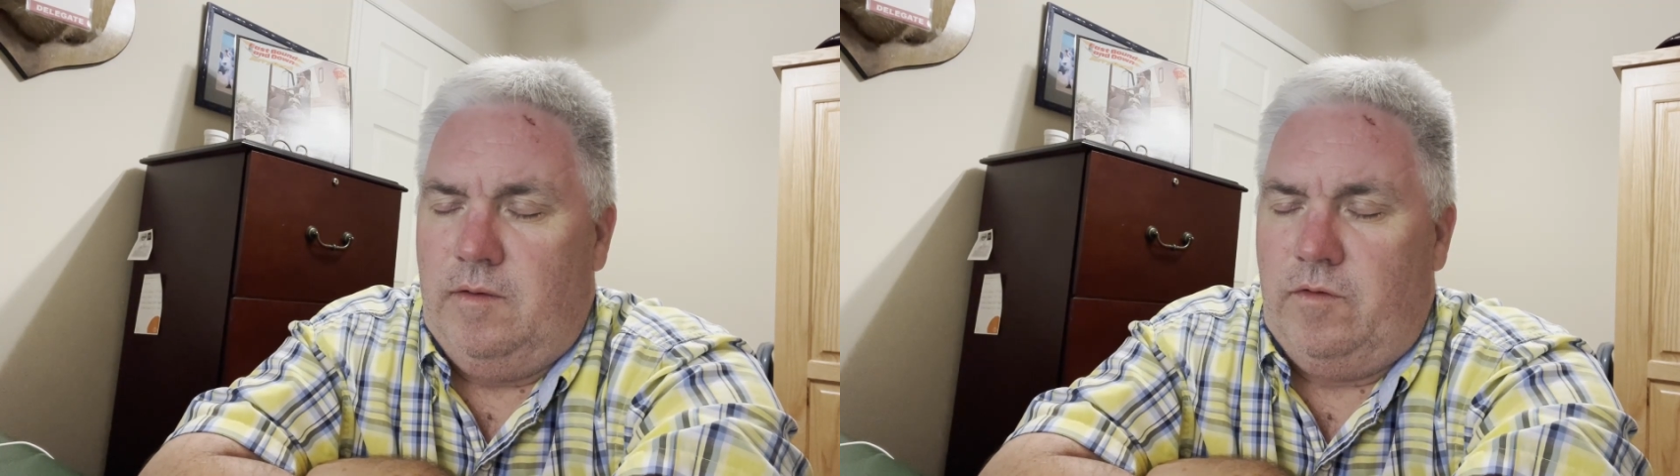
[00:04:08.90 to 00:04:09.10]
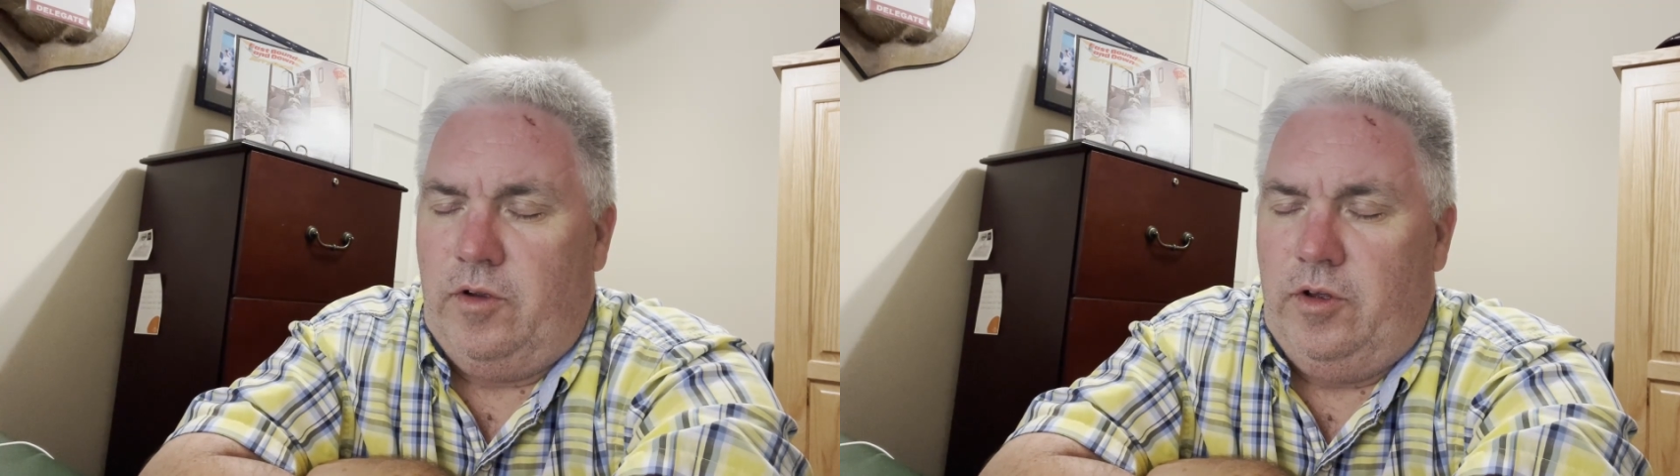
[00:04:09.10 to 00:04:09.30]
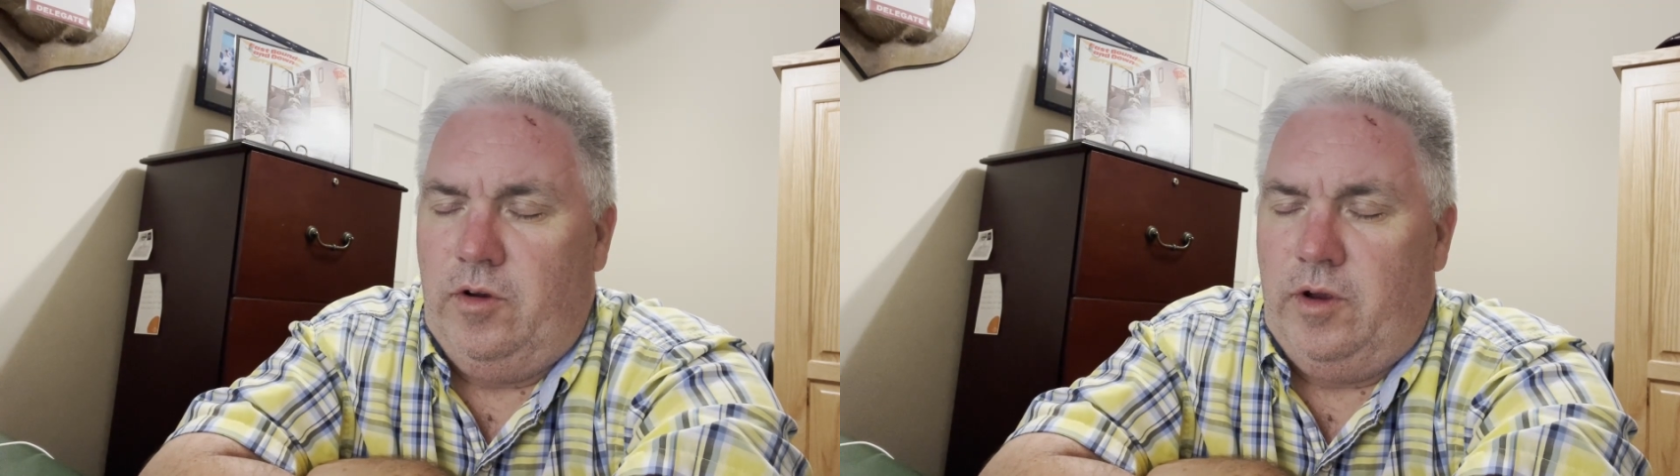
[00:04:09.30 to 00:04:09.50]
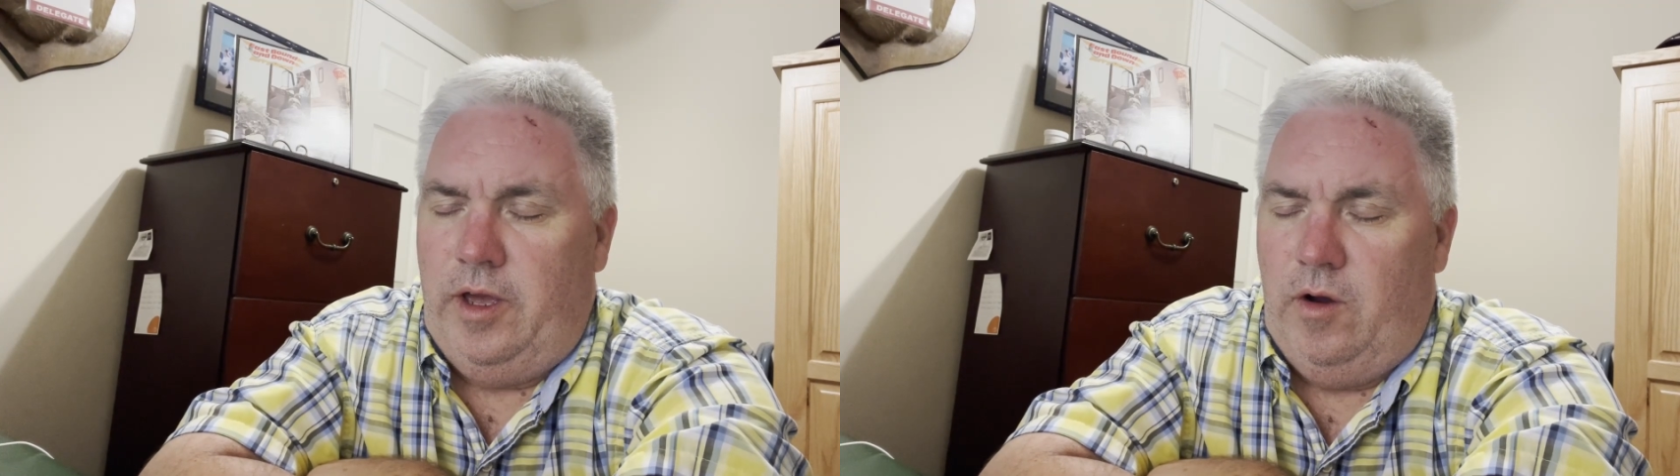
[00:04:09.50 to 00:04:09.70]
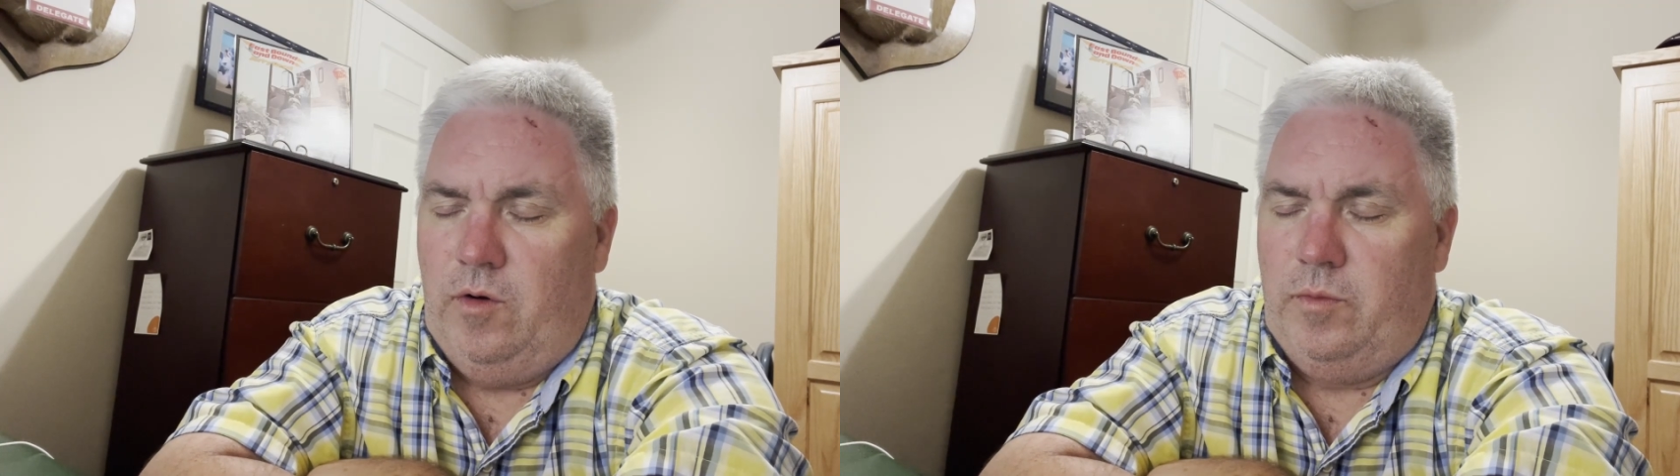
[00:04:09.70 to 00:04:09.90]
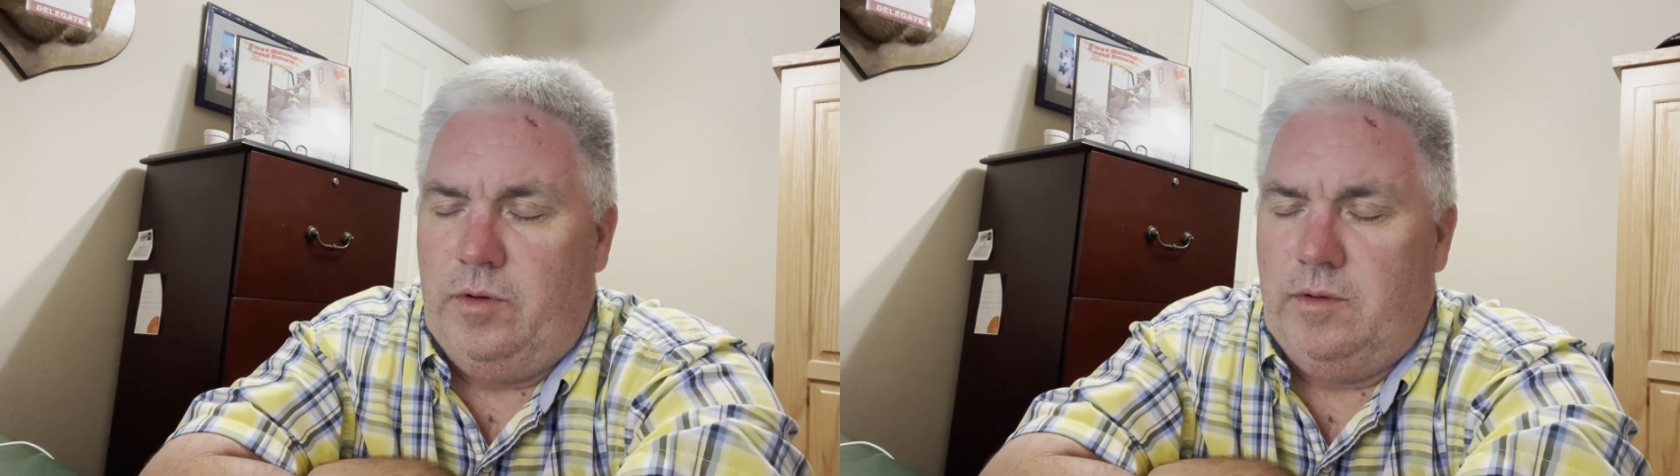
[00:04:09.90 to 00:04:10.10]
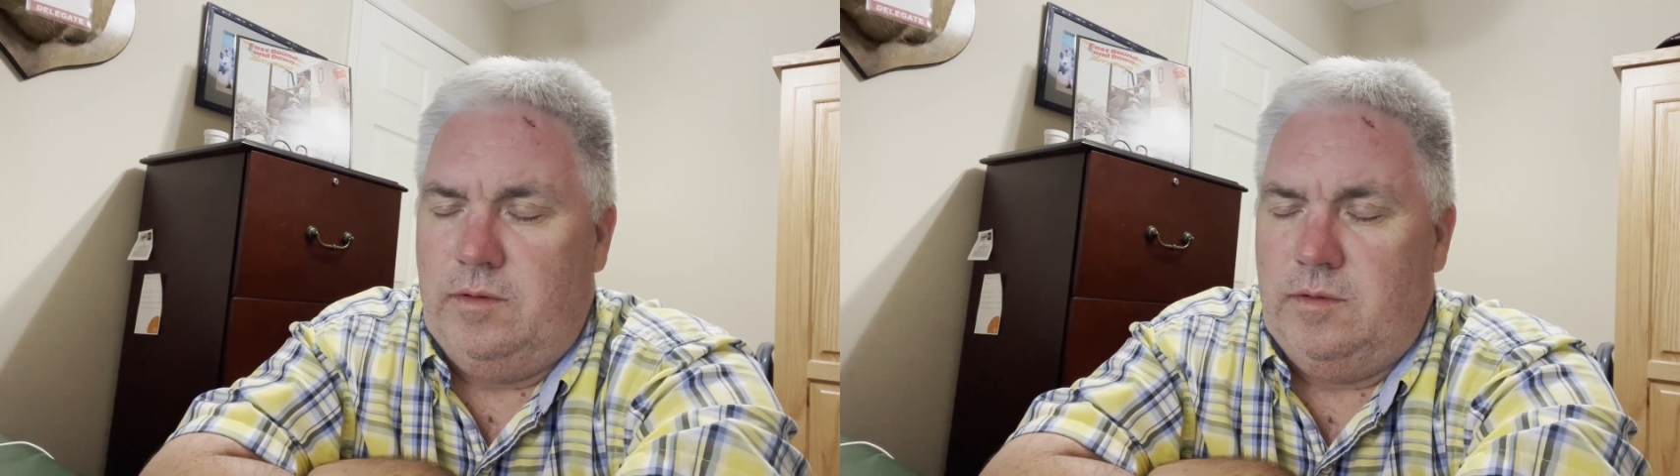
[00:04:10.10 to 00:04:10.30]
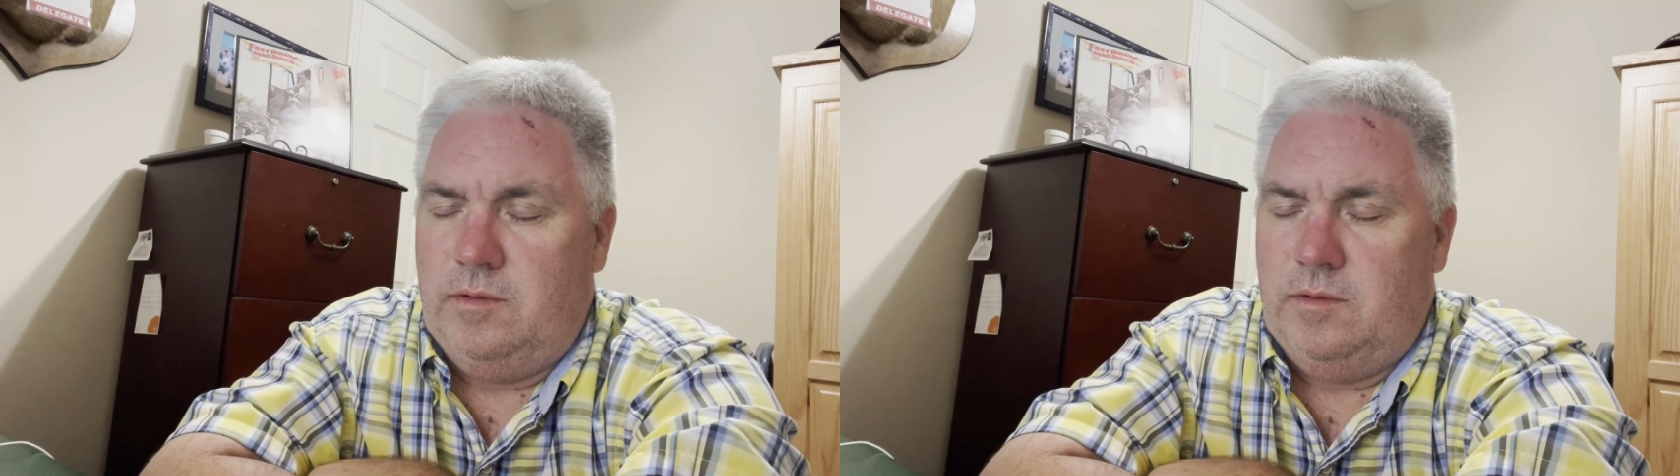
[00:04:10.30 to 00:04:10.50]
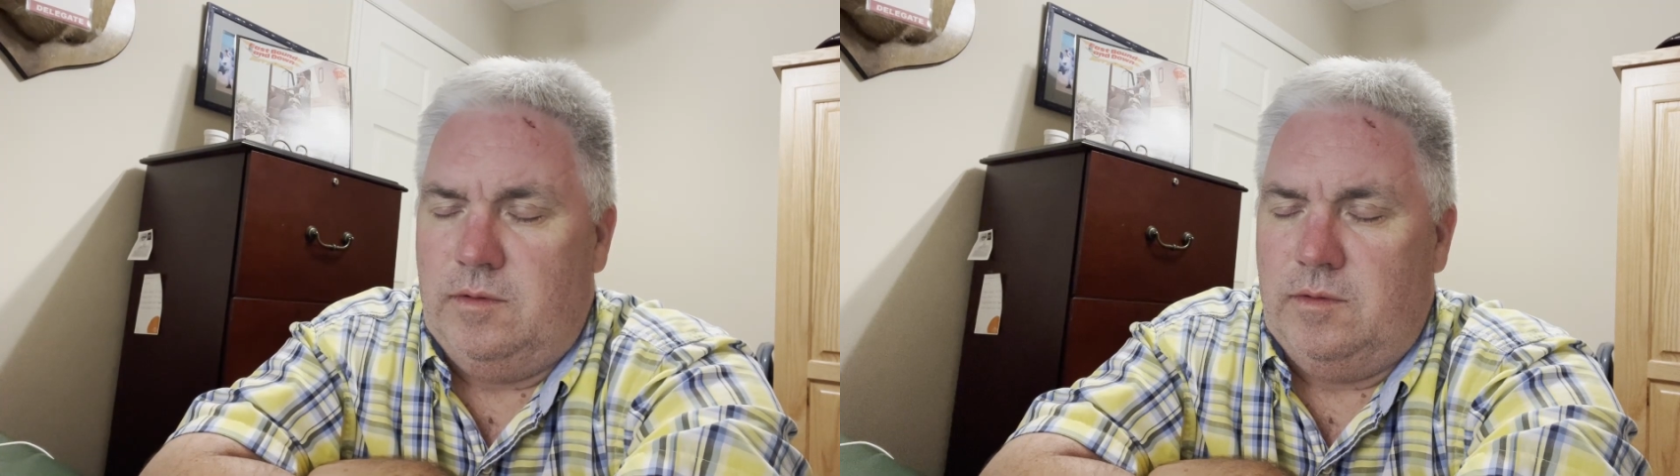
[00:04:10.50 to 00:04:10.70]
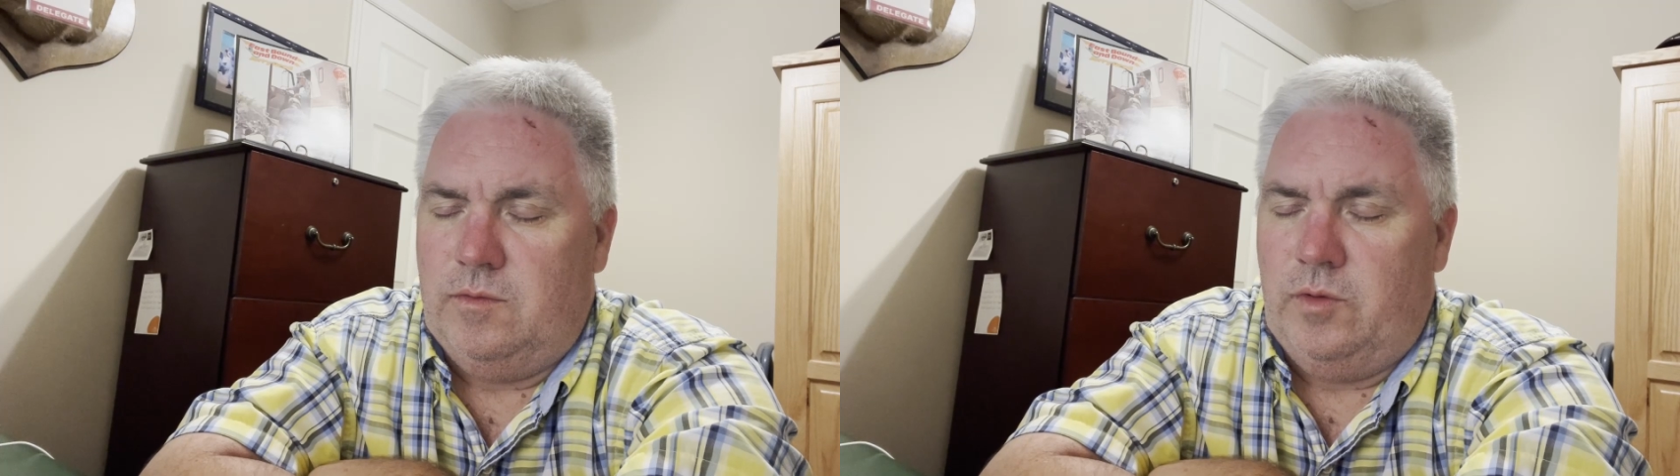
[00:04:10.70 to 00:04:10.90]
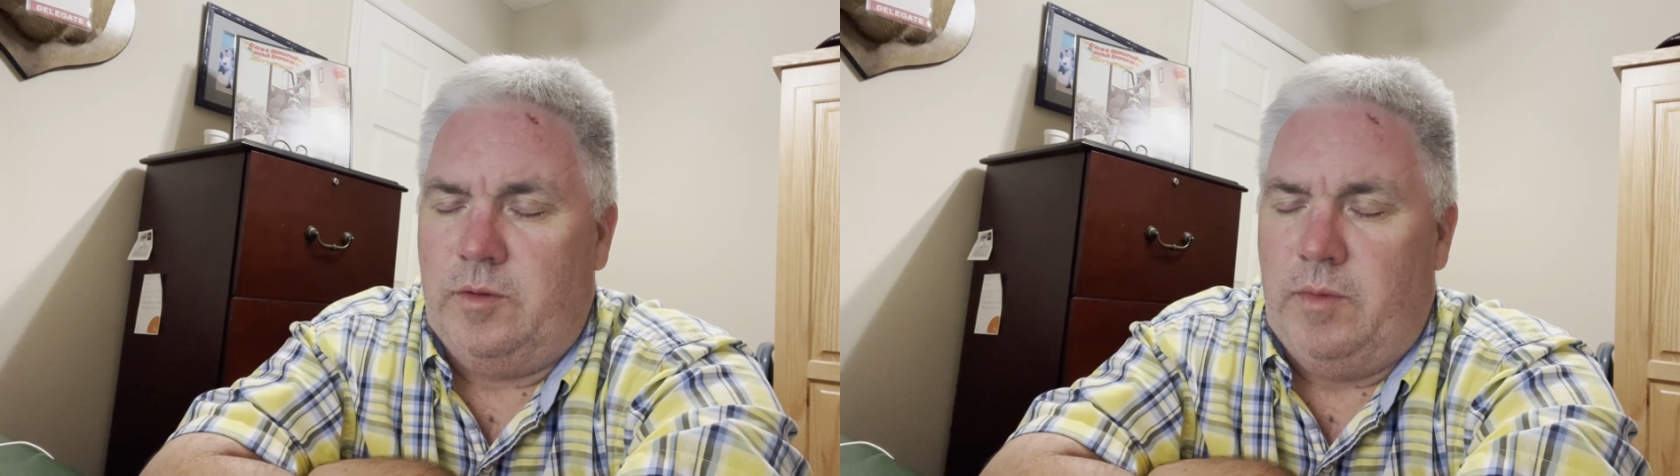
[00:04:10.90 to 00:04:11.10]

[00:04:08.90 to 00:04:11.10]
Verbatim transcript: for your help with